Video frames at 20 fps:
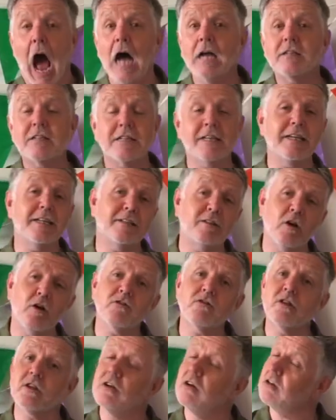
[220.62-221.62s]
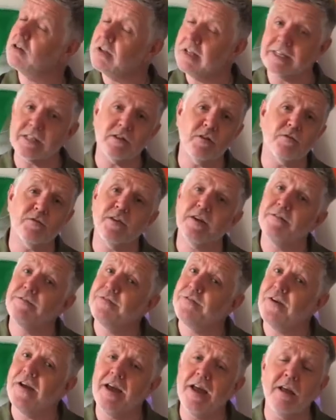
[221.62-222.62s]
I said, "Doctor, doctor, that's not very
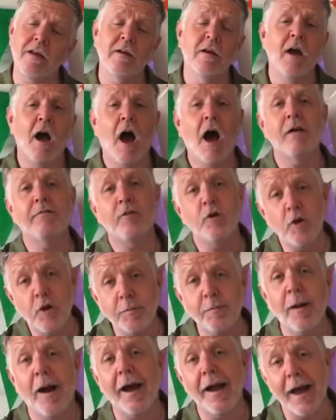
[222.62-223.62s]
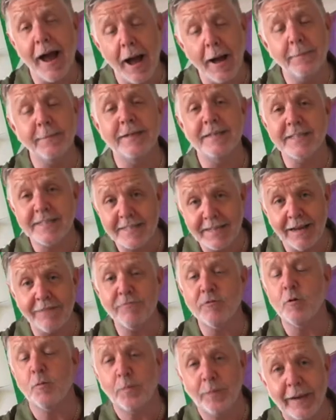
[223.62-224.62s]
fair. I've hurt my arm in
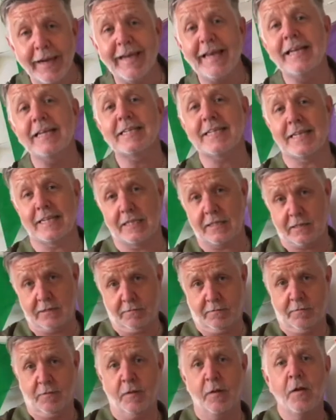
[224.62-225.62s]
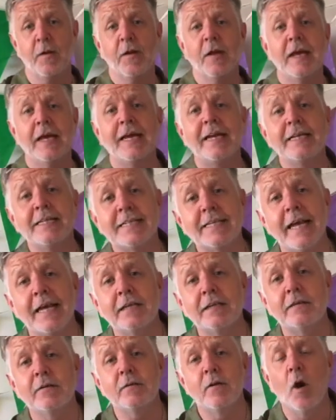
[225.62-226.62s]
several places." He
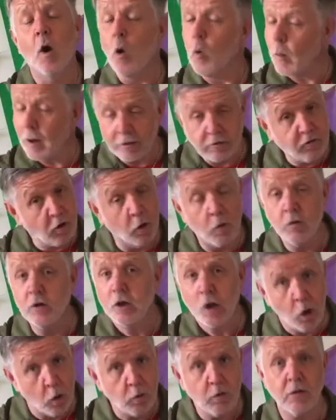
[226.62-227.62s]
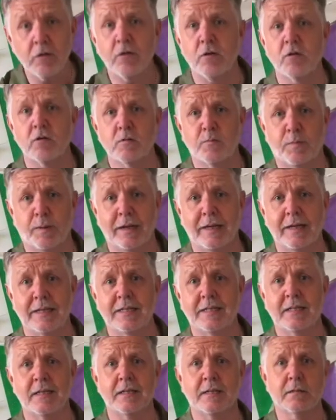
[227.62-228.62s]
said, "Well, don't go to those
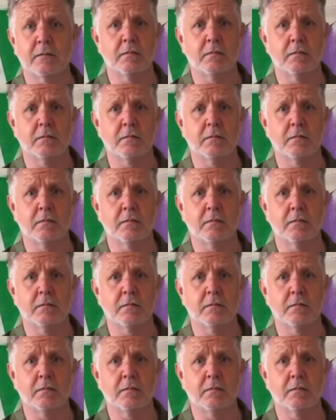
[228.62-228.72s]
places."